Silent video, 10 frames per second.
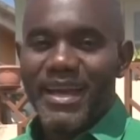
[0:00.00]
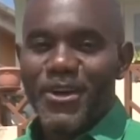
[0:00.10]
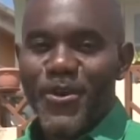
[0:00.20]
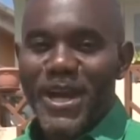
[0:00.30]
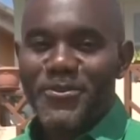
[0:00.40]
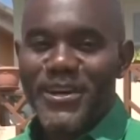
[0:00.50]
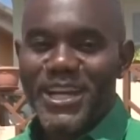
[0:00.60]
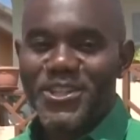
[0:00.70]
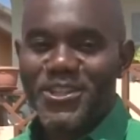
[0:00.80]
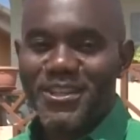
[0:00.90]

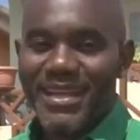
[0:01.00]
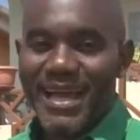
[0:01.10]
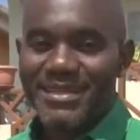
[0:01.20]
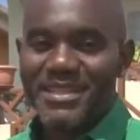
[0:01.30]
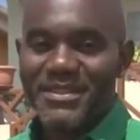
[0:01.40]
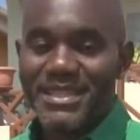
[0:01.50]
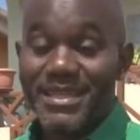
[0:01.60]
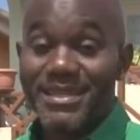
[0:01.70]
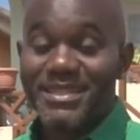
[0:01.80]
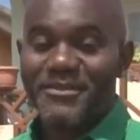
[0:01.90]
Recreational
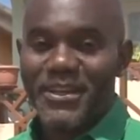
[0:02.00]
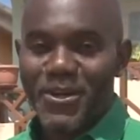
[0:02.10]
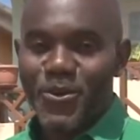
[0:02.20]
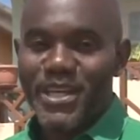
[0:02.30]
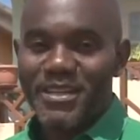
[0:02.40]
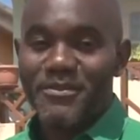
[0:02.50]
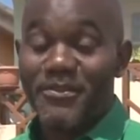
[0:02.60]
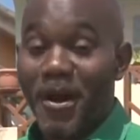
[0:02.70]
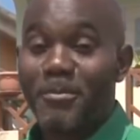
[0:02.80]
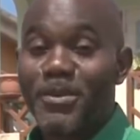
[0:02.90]
activities varied
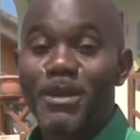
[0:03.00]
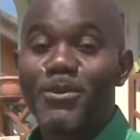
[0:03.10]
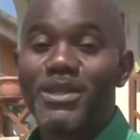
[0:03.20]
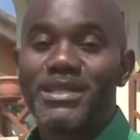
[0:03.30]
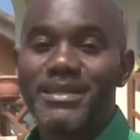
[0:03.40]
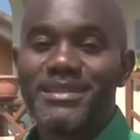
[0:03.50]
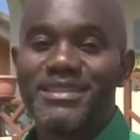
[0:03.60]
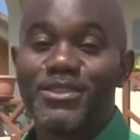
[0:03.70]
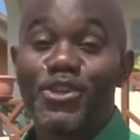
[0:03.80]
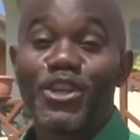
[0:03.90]
from
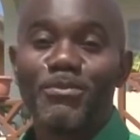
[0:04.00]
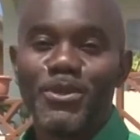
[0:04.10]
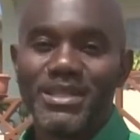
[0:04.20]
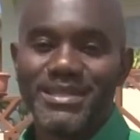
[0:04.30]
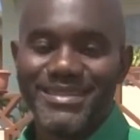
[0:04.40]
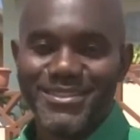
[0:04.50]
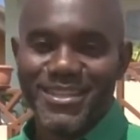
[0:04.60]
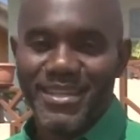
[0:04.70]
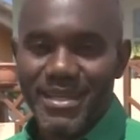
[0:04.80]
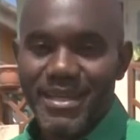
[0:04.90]
communities to communities.
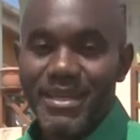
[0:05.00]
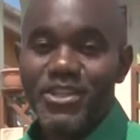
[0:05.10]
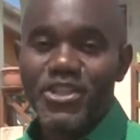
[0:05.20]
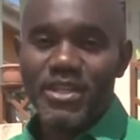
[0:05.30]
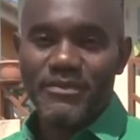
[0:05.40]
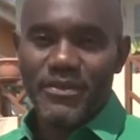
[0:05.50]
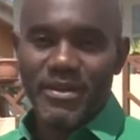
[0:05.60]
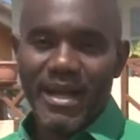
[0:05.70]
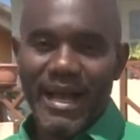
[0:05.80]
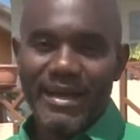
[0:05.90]

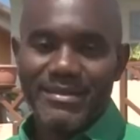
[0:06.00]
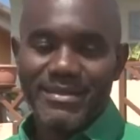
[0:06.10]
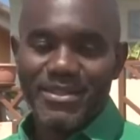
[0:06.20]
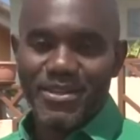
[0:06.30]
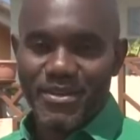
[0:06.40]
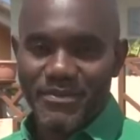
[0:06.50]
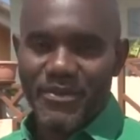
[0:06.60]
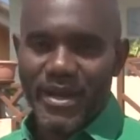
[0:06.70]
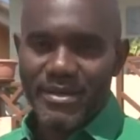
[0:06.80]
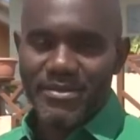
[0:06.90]
Jennifer and her
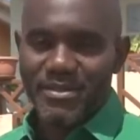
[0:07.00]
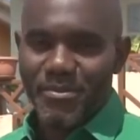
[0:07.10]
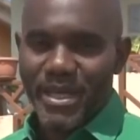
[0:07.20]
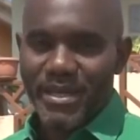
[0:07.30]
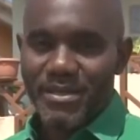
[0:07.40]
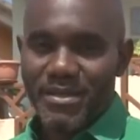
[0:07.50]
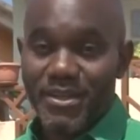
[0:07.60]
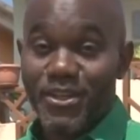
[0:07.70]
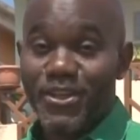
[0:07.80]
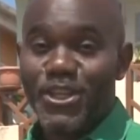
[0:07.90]
friends made
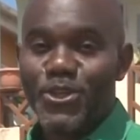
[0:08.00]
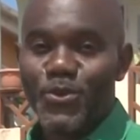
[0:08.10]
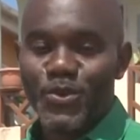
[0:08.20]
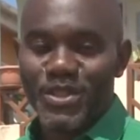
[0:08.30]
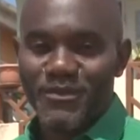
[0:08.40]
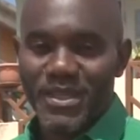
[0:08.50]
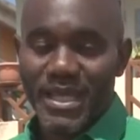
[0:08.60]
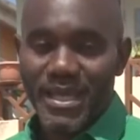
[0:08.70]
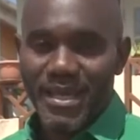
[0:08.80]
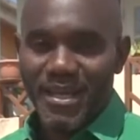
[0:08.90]
good use of
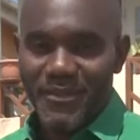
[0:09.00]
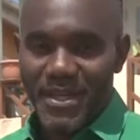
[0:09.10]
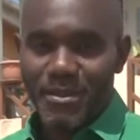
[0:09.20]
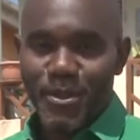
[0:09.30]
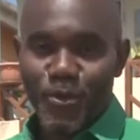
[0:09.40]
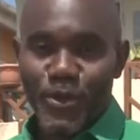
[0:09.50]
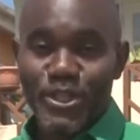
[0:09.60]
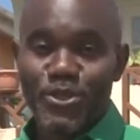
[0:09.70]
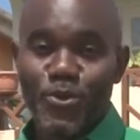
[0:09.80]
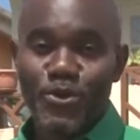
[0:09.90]
the available
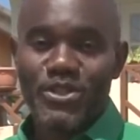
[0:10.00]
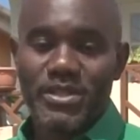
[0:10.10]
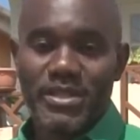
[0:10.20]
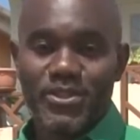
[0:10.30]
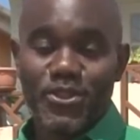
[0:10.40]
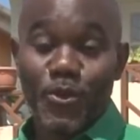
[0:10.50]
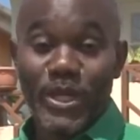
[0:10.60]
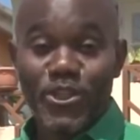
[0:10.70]
resources to